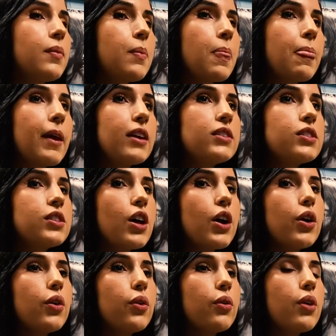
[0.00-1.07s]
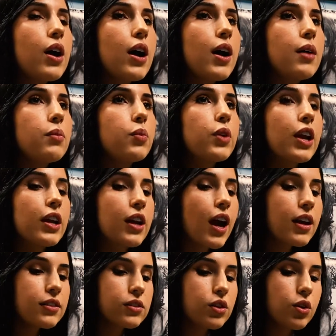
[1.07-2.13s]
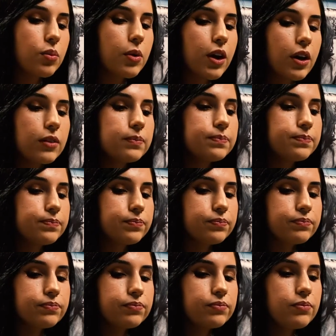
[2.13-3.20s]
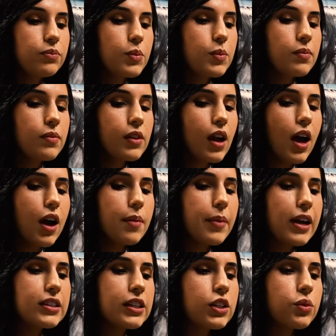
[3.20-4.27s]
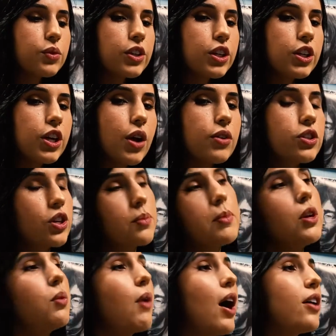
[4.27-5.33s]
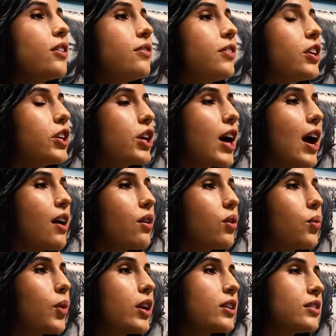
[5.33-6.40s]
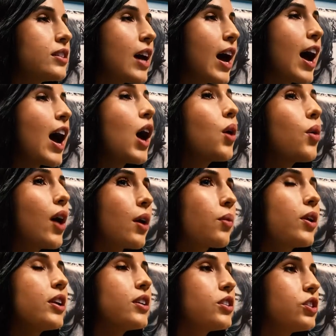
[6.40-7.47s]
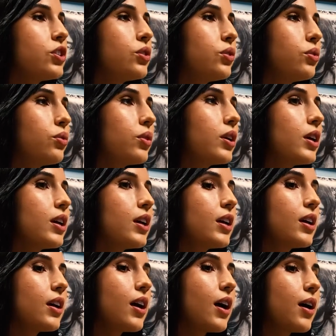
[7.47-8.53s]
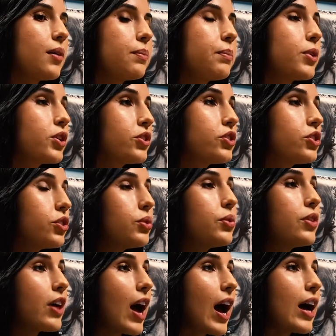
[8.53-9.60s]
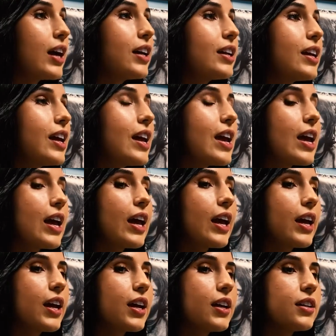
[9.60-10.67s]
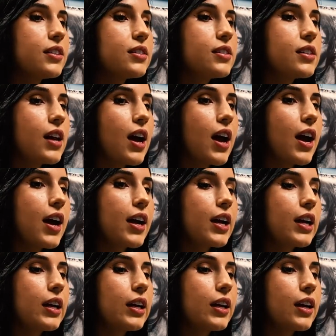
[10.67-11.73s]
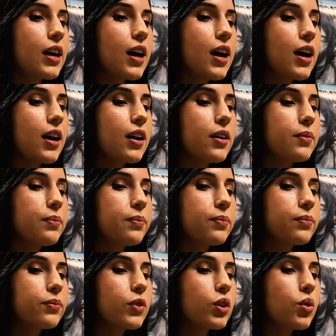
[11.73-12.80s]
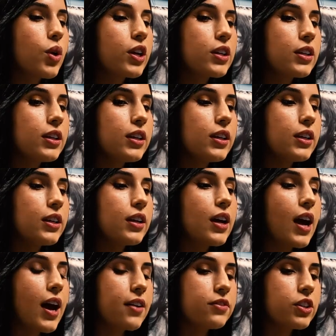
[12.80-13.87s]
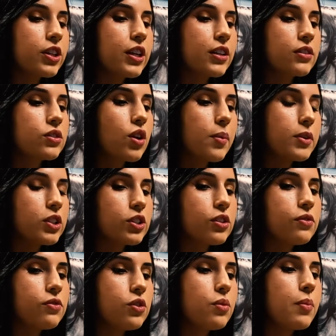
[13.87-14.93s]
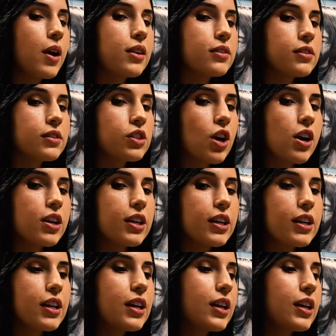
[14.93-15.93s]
And so when I got sober, I didn't really know. It took me a while to figure out how I wanted to pursue that. And I quickly, after getting sober, just a few months, started